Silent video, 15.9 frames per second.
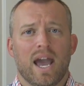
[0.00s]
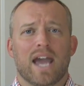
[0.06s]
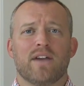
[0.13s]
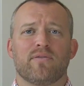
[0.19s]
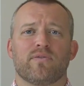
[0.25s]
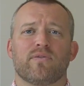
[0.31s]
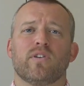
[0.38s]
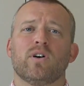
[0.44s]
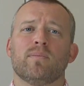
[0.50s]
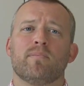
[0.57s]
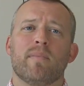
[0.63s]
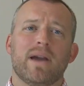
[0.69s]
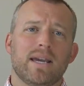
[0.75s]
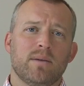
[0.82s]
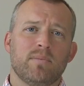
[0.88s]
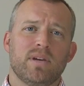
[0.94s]
A
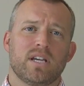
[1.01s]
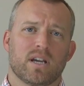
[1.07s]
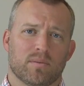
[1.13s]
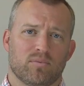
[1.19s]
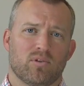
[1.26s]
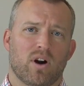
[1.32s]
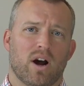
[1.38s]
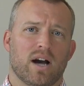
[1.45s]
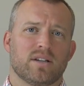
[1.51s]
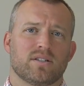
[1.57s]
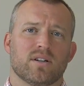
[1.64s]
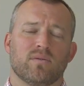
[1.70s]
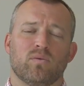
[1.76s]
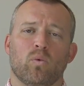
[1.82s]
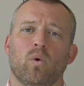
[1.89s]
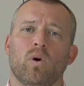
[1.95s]
firm may be comprised
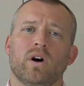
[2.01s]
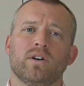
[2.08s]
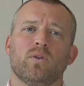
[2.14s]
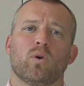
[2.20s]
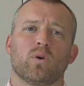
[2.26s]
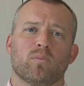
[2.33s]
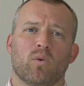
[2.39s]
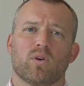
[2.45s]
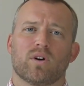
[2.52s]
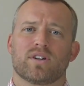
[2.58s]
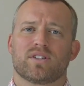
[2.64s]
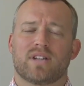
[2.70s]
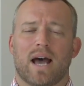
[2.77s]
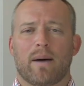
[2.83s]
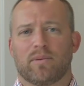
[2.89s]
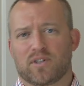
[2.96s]
of one or more
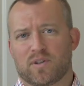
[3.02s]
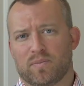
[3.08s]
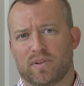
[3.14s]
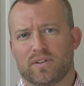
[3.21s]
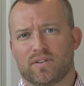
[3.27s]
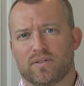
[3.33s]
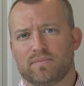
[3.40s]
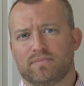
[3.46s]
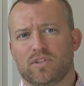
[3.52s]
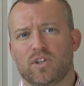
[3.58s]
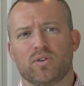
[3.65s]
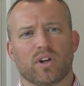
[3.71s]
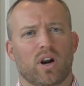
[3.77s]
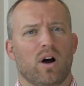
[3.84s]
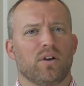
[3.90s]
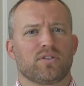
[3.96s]
establishments. You
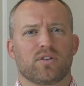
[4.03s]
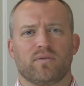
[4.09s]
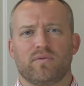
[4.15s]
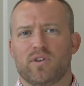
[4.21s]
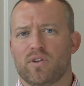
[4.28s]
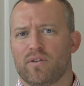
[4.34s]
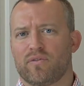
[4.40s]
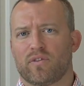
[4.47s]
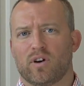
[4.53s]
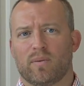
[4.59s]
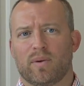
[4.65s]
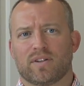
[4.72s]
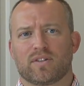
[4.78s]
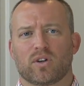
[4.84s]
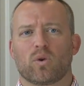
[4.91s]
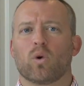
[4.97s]
could also view the
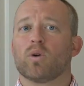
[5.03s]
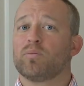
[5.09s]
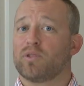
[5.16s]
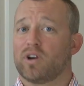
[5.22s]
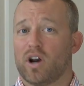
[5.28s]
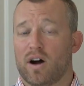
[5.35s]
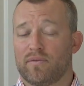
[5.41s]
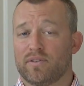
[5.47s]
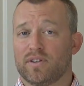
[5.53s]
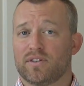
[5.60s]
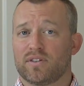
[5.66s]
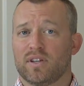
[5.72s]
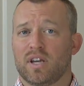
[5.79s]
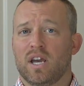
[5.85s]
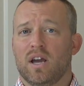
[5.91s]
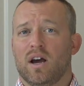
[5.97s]
firm as the corporate
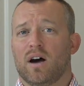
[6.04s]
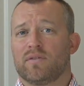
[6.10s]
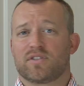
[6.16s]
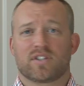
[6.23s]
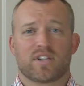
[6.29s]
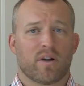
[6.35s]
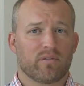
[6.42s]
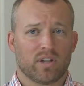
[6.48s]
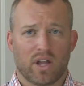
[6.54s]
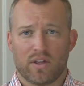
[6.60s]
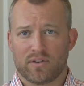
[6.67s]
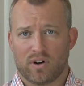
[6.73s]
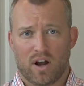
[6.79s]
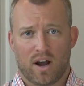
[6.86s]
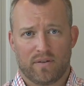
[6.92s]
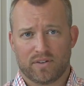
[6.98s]
office of several
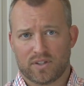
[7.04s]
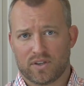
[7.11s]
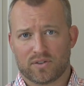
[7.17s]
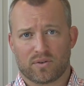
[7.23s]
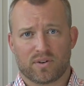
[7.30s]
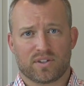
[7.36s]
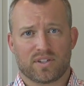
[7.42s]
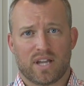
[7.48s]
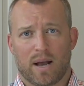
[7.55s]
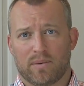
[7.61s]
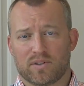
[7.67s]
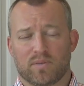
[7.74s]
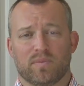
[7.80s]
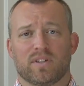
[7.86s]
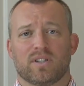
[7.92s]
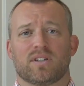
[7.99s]
other offices or
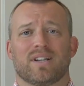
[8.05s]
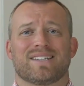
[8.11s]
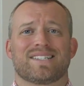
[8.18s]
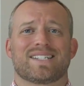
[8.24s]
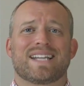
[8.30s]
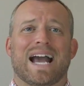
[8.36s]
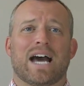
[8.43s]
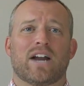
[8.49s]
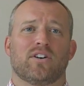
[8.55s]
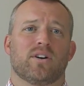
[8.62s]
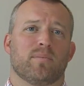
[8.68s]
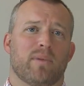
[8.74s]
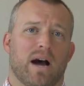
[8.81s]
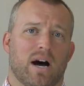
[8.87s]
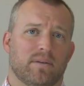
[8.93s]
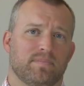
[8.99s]
establishments scattered
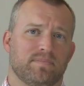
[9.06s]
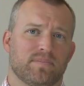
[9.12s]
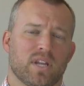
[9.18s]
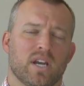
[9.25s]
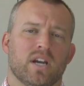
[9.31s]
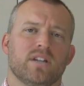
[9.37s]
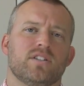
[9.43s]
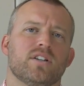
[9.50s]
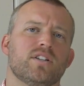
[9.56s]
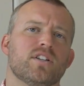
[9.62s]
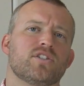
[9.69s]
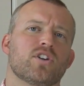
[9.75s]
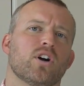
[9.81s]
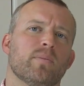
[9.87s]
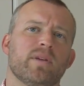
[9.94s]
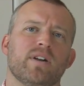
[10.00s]
about. To
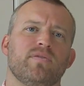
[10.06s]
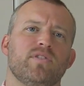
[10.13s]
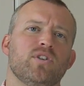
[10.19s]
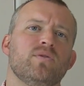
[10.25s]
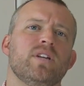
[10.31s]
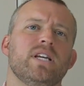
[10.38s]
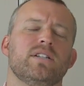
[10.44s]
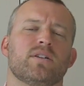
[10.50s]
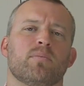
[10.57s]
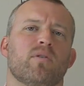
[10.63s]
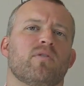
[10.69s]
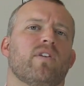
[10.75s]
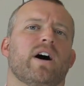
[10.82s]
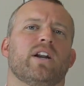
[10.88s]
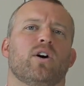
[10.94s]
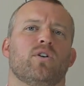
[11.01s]
determine if you need to
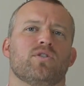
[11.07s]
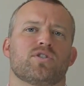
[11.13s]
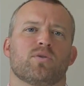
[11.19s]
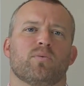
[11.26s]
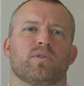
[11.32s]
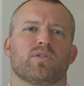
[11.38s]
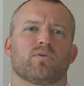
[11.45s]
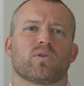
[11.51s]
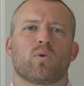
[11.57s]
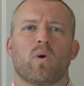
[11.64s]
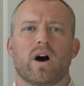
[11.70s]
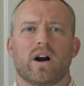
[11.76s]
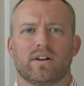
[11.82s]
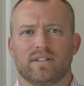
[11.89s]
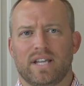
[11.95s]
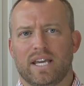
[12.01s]
provide OSHA with the
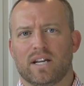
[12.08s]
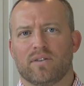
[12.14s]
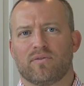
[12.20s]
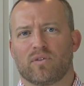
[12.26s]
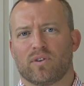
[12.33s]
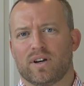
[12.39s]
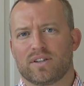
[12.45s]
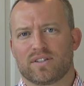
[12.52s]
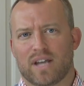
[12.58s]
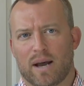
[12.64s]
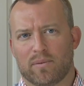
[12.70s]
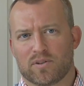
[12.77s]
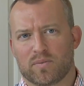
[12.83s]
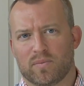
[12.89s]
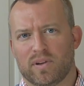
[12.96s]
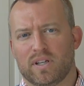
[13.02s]
required data for an
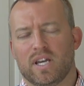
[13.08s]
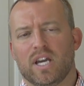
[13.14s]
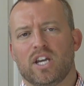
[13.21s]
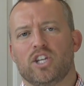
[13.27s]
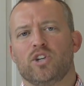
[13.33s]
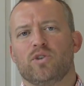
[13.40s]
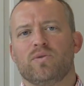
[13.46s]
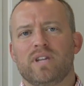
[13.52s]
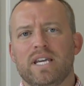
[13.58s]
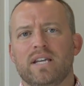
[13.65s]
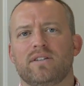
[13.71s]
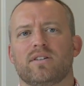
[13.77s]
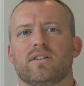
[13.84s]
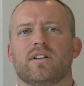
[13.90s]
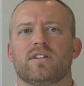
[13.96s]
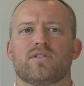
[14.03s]
establishment, you
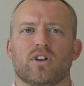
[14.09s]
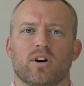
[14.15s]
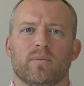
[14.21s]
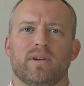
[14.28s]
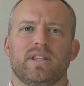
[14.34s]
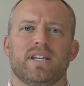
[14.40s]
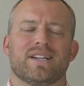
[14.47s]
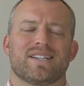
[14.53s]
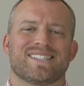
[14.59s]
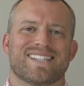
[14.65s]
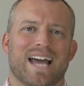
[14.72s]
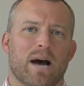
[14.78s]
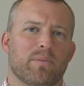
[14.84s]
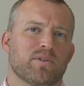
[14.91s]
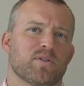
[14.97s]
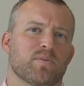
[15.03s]
need to determine the
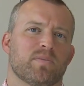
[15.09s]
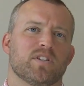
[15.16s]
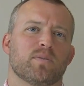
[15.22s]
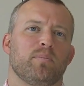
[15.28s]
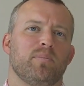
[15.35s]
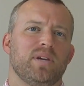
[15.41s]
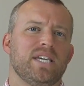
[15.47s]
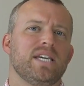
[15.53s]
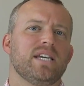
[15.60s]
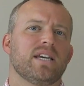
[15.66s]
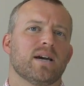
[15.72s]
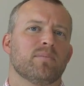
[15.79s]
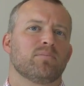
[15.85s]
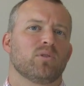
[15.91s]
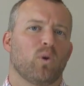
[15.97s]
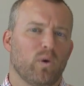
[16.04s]
establishment's peak
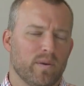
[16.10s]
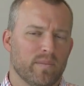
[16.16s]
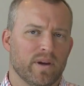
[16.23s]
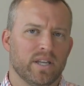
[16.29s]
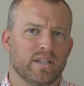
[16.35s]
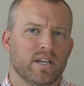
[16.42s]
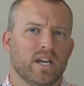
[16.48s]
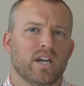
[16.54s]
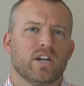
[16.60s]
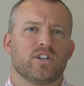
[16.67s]
employment